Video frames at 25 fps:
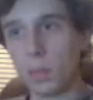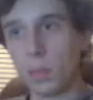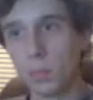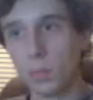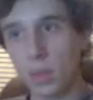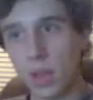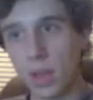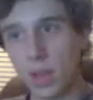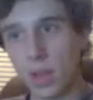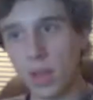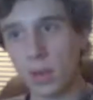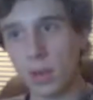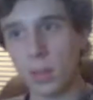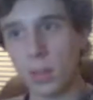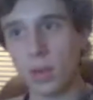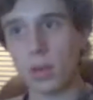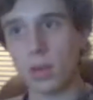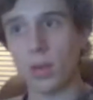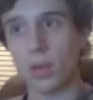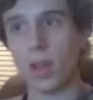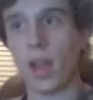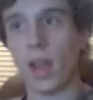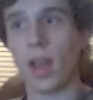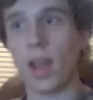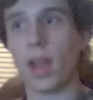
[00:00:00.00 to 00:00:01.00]
complain
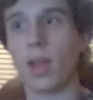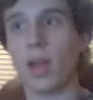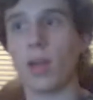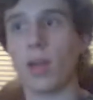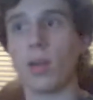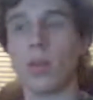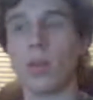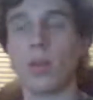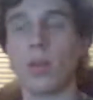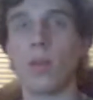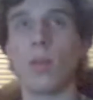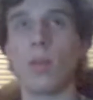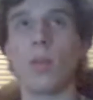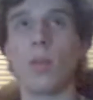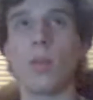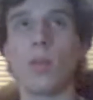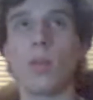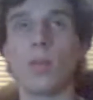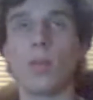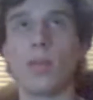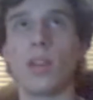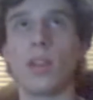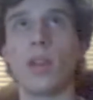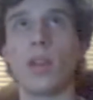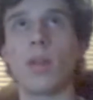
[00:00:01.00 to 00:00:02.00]
about how,
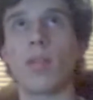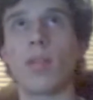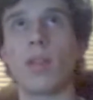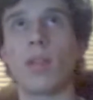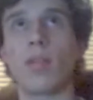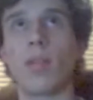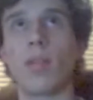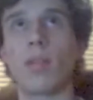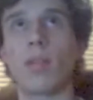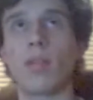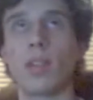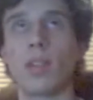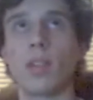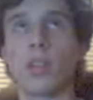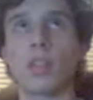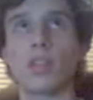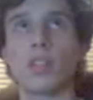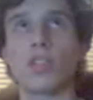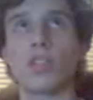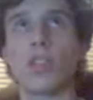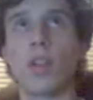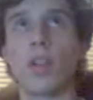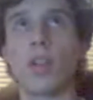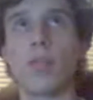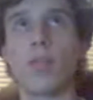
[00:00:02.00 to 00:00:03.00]
oh, you know, they left all
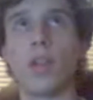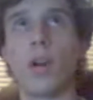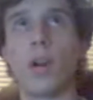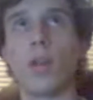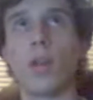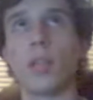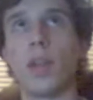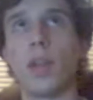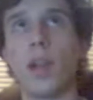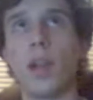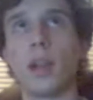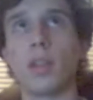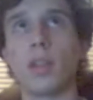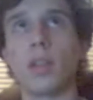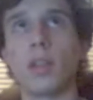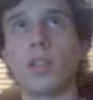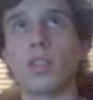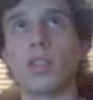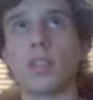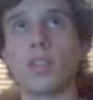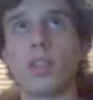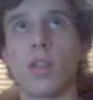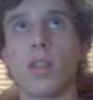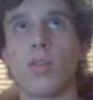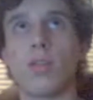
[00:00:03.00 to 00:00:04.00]
this stuff out and they added all
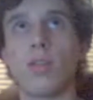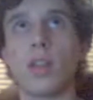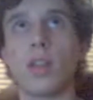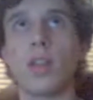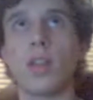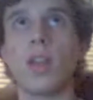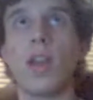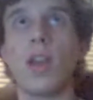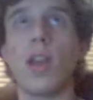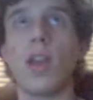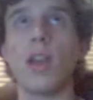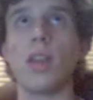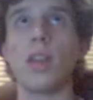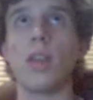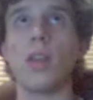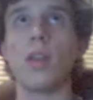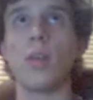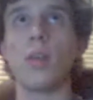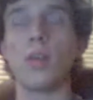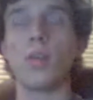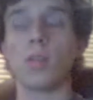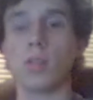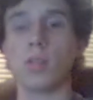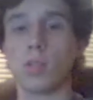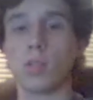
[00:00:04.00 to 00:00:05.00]
this stuff in. You
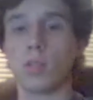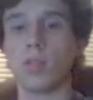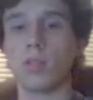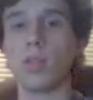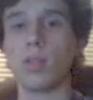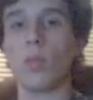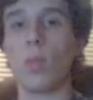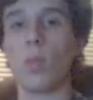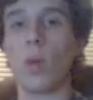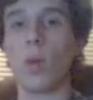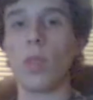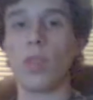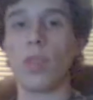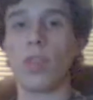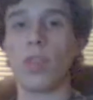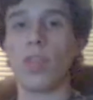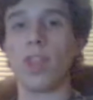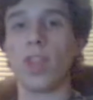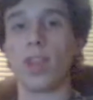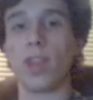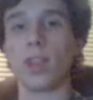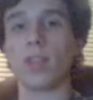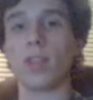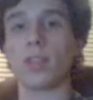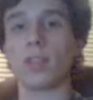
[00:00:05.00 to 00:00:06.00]
know, there's only one
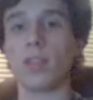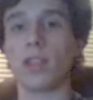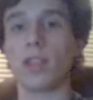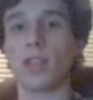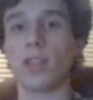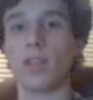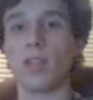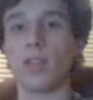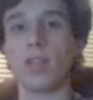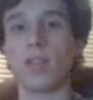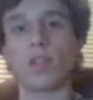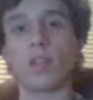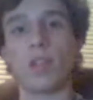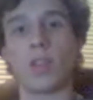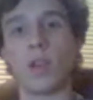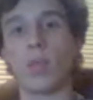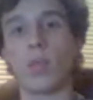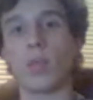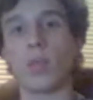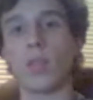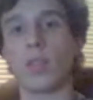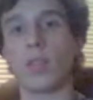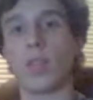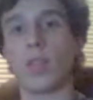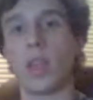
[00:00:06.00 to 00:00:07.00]
thing that they left
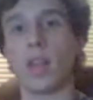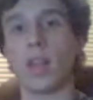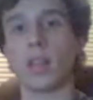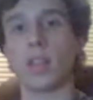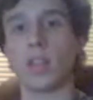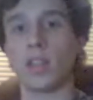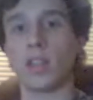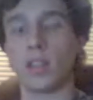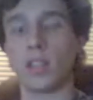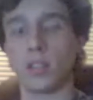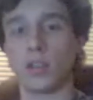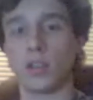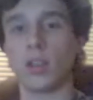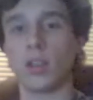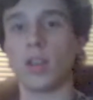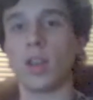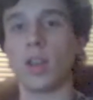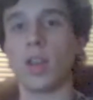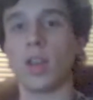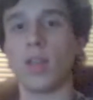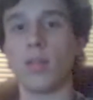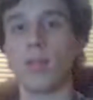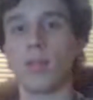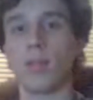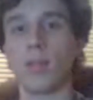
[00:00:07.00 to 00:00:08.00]
out that they shouldn't
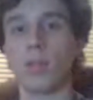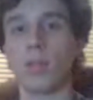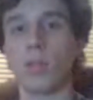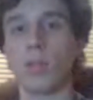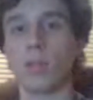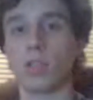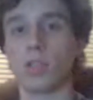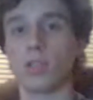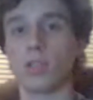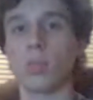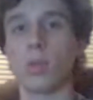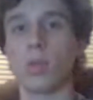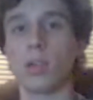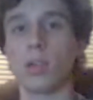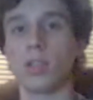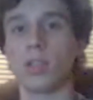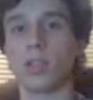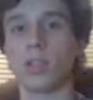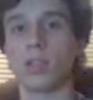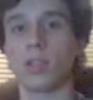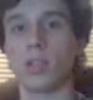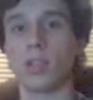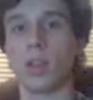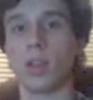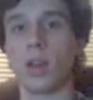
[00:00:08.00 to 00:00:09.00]
have, which
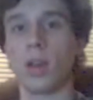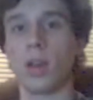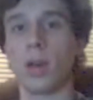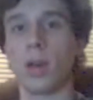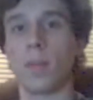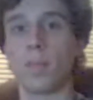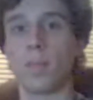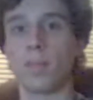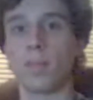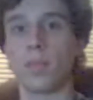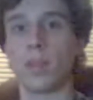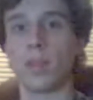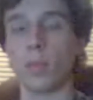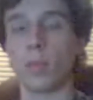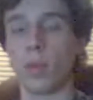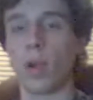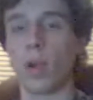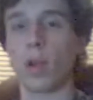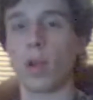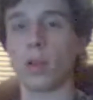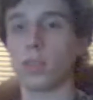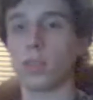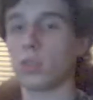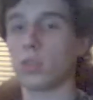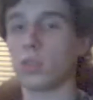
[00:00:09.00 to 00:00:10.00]
was the
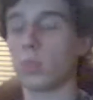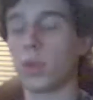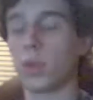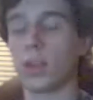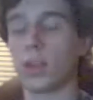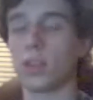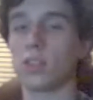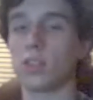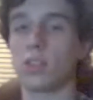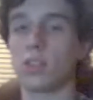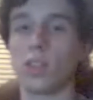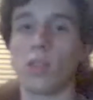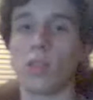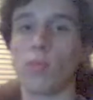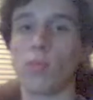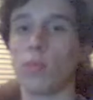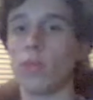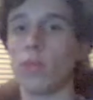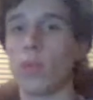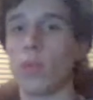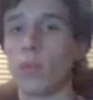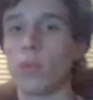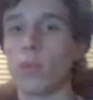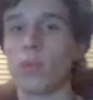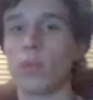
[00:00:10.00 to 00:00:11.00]
Marauders, because it
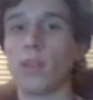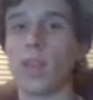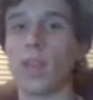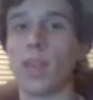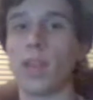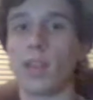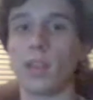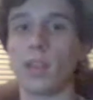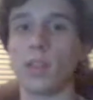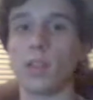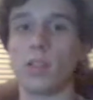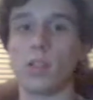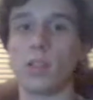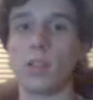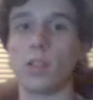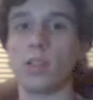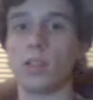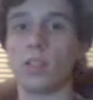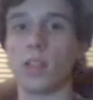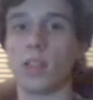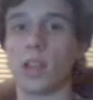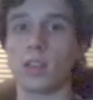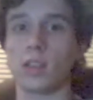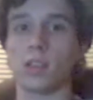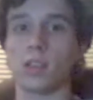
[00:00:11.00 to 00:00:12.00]
really would have taken 30
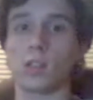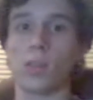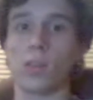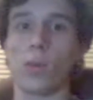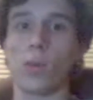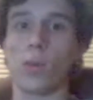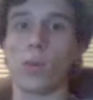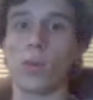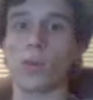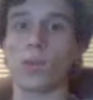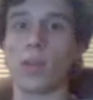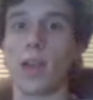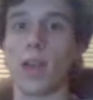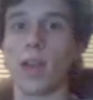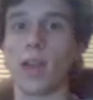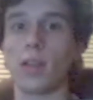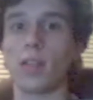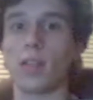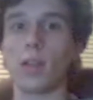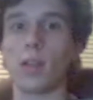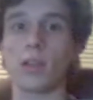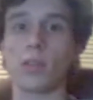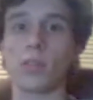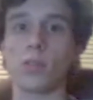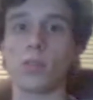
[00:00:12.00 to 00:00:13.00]
seconds more of
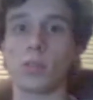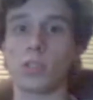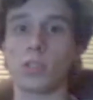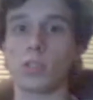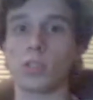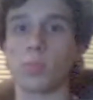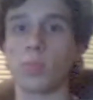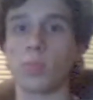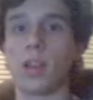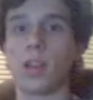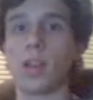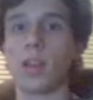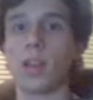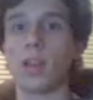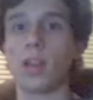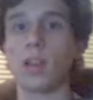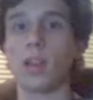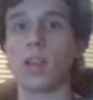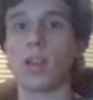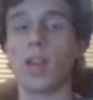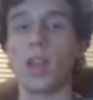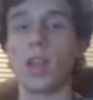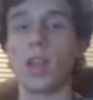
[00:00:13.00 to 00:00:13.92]
dialogue to explain it